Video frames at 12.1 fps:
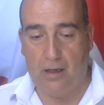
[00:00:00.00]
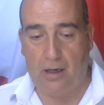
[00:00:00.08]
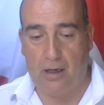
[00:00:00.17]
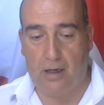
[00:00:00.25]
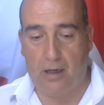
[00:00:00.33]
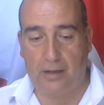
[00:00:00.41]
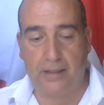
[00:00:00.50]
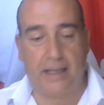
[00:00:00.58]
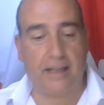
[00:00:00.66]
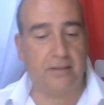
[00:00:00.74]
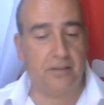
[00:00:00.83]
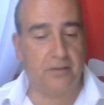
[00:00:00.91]

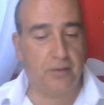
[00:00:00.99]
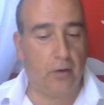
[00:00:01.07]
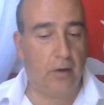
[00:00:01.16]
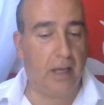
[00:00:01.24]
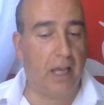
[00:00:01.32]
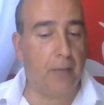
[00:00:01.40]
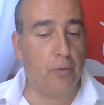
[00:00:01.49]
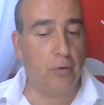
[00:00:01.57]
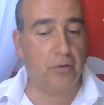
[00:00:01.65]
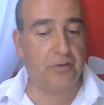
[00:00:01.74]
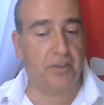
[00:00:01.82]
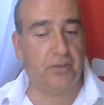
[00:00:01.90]
Yes, so
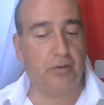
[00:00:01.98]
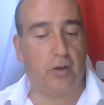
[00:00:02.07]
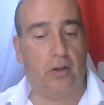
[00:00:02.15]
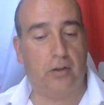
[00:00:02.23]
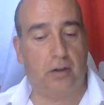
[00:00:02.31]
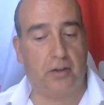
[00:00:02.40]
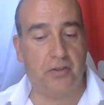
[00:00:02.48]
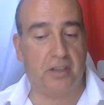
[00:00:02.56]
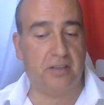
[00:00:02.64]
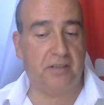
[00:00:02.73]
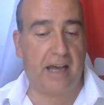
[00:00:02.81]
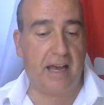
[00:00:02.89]
eBooks Solar
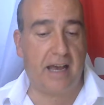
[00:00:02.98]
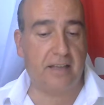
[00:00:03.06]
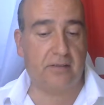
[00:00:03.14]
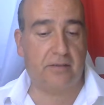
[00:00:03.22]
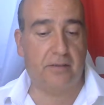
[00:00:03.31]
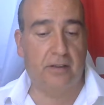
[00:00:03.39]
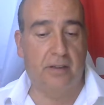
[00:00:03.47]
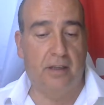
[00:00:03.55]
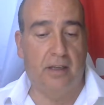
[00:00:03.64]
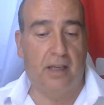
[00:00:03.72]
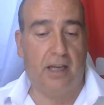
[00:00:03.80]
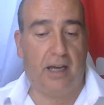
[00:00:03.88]
just asked
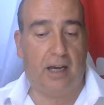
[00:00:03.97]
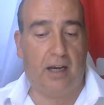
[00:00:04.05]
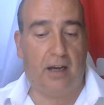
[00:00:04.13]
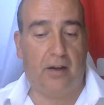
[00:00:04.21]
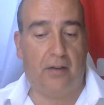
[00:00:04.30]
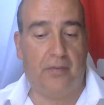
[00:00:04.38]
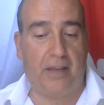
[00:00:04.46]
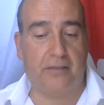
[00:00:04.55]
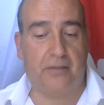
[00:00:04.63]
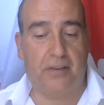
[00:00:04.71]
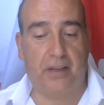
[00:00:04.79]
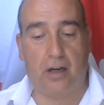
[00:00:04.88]

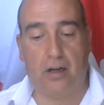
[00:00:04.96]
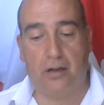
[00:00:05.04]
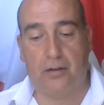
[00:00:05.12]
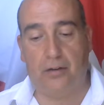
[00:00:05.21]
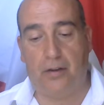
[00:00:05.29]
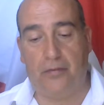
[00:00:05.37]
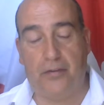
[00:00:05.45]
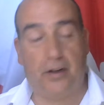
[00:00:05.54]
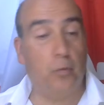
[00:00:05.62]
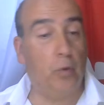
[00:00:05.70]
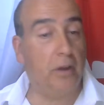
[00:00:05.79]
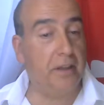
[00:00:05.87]
that they
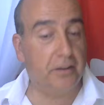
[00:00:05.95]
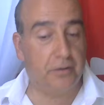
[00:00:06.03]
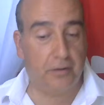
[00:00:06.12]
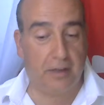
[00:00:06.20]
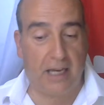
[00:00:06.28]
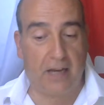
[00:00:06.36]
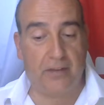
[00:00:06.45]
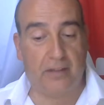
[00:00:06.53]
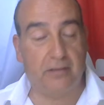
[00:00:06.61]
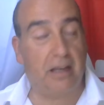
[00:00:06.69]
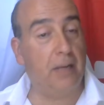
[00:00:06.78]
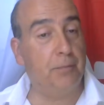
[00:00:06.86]
are willing to have the
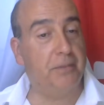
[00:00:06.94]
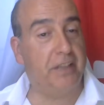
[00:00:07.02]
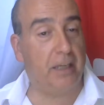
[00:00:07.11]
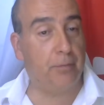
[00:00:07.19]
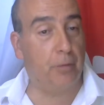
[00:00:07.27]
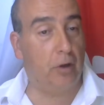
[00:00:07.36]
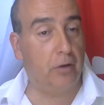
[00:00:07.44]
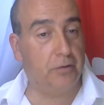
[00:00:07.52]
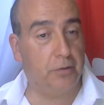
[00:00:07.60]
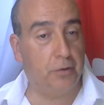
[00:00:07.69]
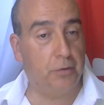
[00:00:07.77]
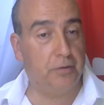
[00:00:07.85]
timetable
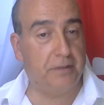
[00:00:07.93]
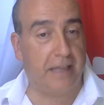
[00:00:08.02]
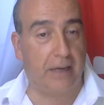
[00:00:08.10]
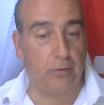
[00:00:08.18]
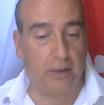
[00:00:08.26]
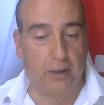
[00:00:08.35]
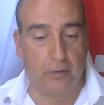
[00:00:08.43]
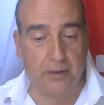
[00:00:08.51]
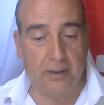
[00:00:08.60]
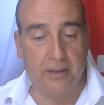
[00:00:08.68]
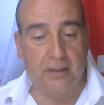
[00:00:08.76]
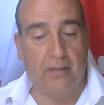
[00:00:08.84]
to download.
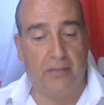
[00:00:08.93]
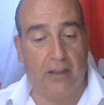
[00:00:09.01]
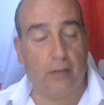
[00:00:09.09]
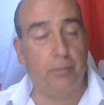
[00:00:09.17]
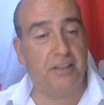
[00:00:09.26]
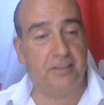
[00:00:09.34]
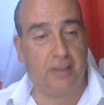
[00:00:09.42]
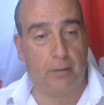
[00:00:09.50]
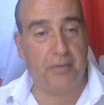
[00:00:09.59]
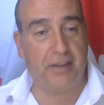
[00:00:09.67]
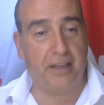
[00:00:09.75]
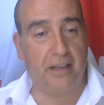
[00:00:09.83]
There'll be
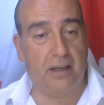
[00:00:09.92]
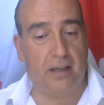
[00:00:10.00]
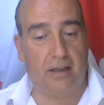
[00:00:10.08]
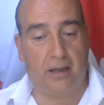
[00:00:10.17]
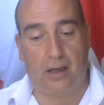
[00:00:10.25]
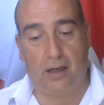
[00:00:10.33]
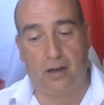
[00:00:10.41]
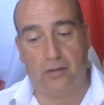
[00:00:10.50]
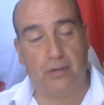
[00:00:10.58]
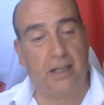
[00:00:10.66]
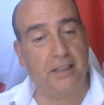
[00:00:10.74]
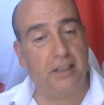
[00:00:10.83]
something
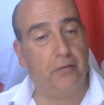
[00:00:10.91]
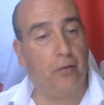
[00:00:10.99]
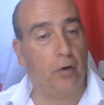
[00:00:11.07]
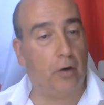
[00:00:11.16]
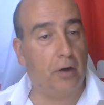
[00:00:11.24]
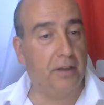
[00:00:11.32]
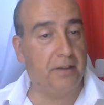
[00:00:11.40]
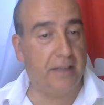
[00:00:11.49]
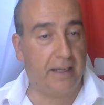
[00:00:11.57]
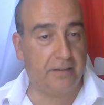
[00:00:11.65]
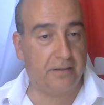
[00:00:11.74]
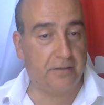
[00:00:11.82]
ready for
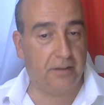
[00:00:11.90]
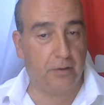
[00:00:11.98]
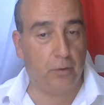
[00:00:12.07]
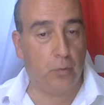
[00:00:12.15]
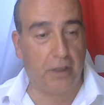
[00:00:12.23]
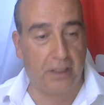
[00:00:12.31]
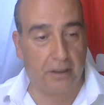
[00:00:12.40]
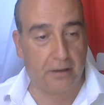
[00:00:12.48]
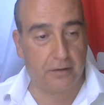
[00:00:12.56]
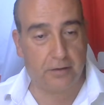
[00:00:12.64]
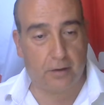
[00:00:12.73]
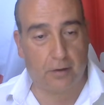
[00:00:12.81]
next week.
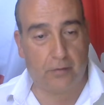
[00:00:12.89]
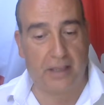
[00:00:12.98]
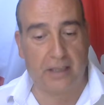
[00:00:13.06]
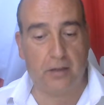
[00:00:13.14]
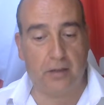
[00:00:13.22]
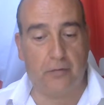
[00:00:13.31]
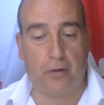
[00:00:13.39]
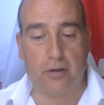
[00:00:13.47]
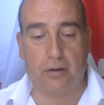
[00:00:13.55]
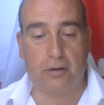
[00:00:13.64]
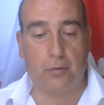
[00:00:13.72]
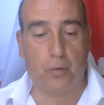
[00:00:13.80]
So thank you for
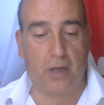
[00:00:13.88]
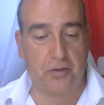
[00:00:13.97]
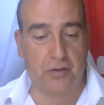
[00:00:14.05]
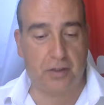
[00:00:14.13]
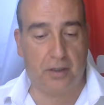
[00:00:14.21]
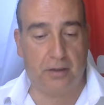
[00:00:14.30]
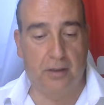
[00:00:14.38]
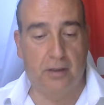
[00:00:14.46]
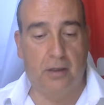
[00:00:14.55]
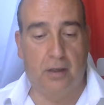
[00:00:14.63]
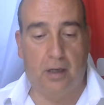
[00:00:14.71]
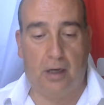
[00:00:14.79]
your question,
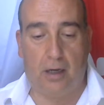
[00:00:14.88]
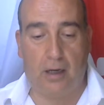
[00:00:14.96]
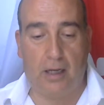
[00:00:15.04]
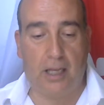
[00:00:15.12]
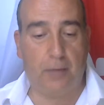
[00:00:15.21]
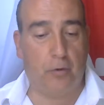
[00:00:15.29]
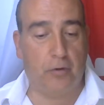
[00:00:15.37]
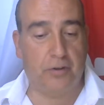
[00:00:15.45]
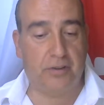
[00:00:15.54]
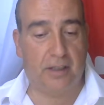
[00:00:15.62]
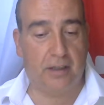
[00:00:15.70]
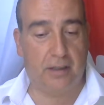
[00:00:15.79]
eBooks